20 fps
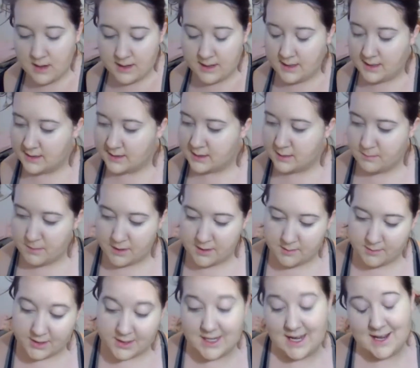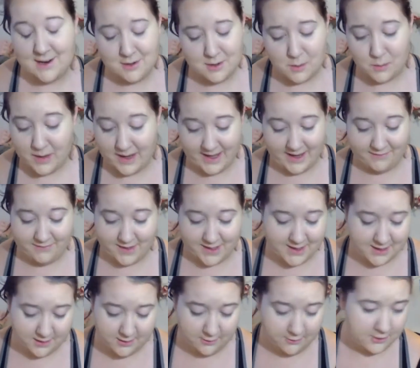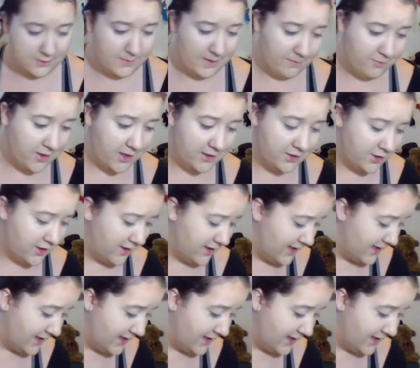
I need a smaller brush. I don't know why I fucking closed my bronzer.